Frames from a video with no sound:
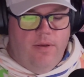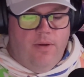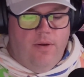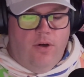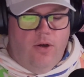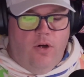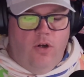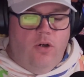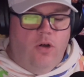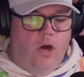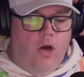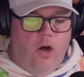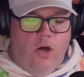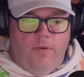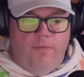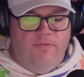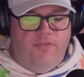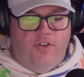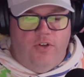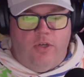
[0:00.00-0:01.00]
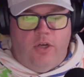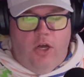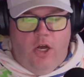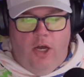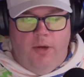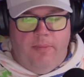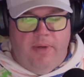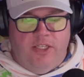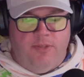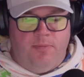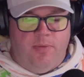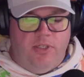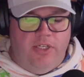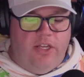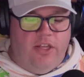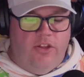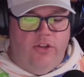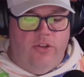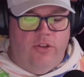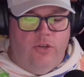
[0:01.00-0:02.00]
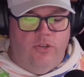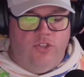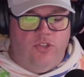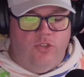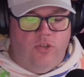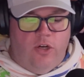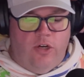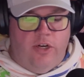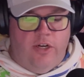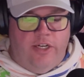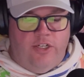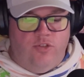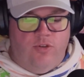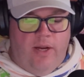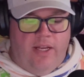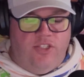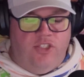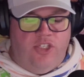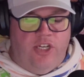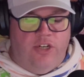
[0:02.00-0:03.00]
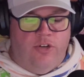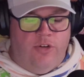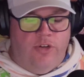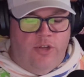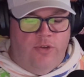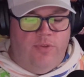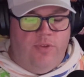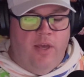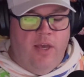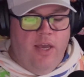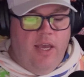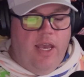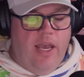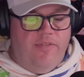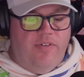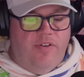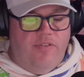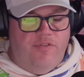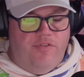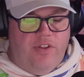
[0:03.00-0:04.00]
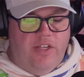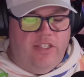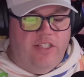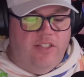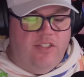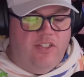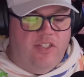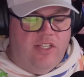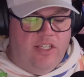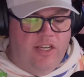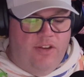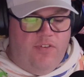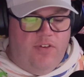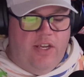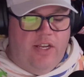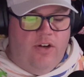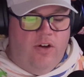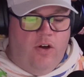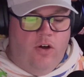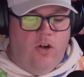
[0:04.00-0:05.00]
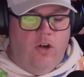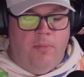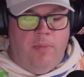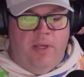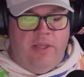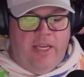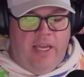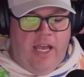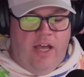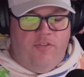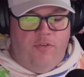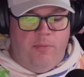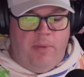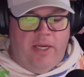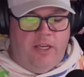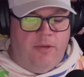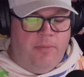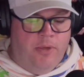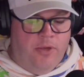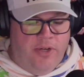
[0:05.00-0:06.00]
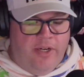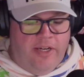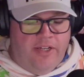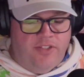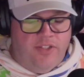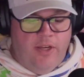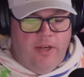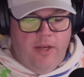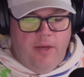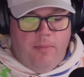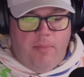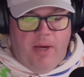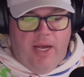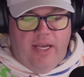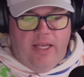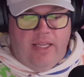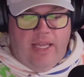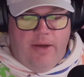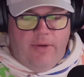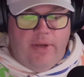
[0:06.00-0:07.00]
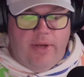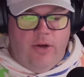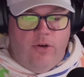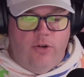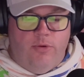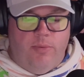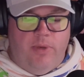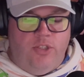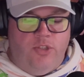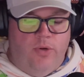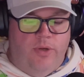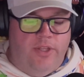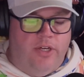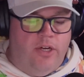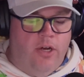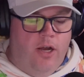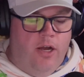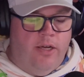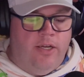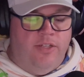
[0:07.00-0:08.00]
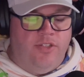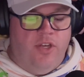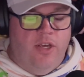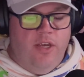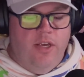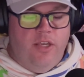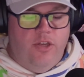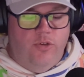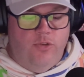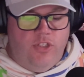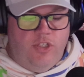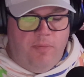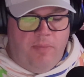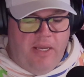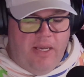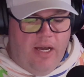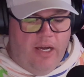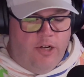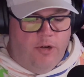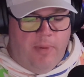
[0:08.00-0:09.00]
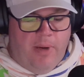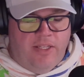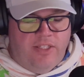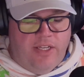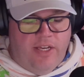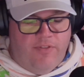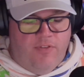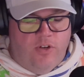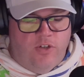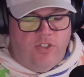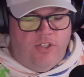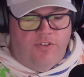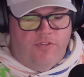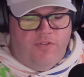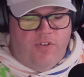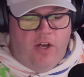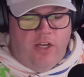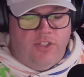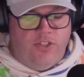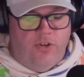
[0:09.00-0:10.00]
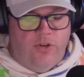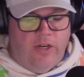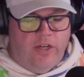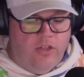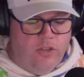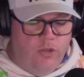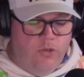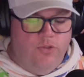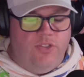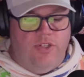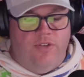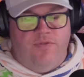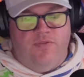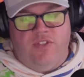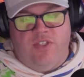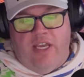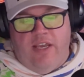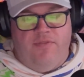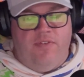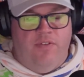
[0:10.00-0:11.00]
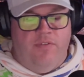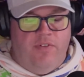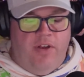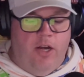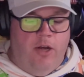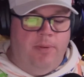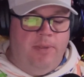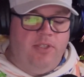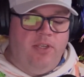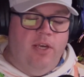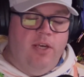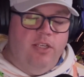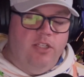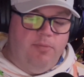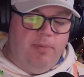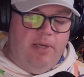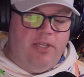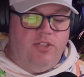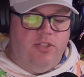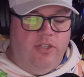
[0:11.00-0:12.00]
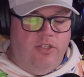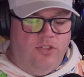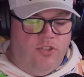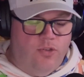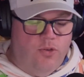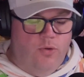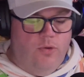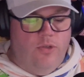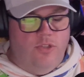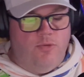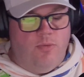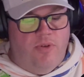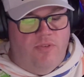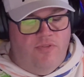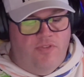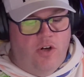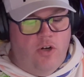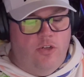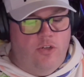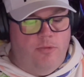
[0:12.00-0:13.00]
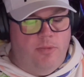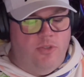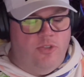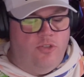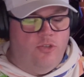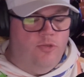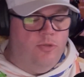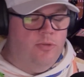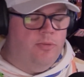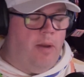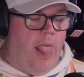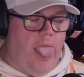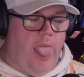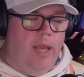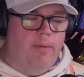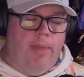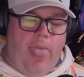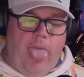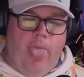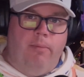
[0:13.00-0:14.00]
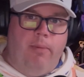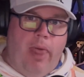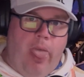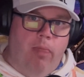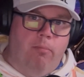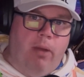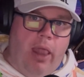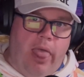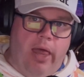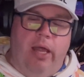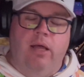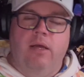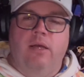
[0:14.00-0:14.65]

Her harmful comments, particularly those targeting transgender youth, have inflicted significant harm on the alphabet communities. By allowing her to rejoin the caucus, UCP undermines efforts to foster inclusive, safe environments, especially in schools, while vulnerable students, blah, blah, blah, blah.